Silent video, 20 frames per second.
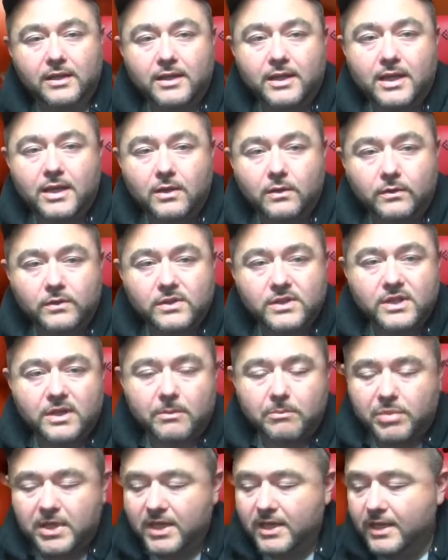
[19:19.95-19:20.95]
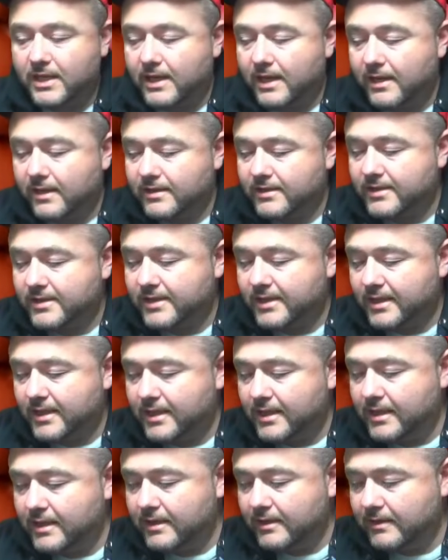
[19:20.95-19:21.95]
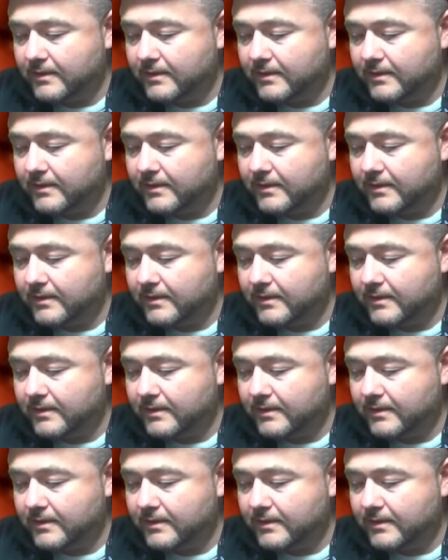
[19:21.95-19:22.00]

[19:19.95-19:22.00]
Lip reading: Eagles PC.